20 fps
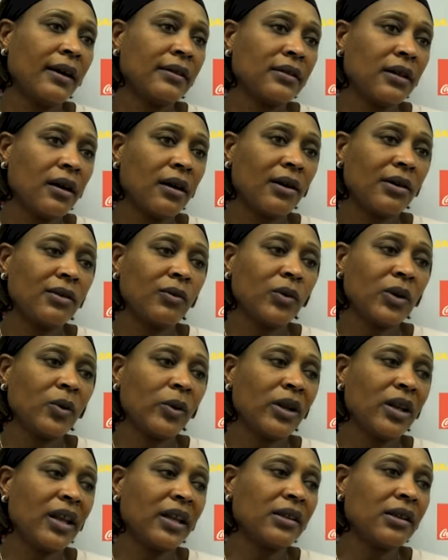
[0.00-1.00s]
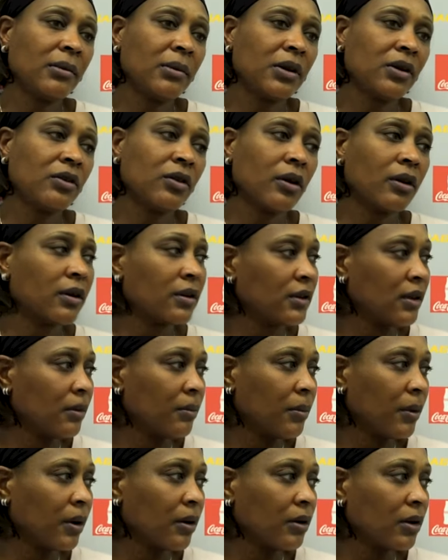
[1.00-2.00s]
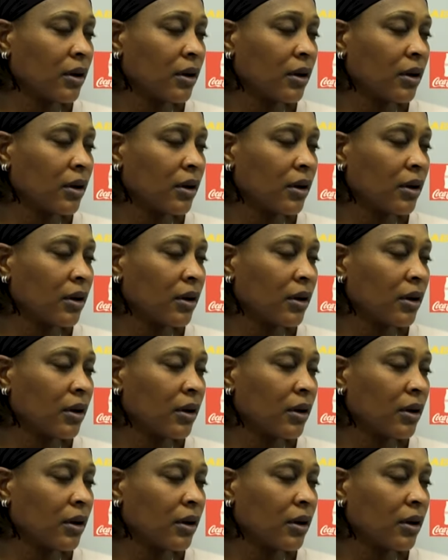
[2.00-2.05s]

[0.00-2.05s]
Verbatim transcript: thought we, let them control the tempo.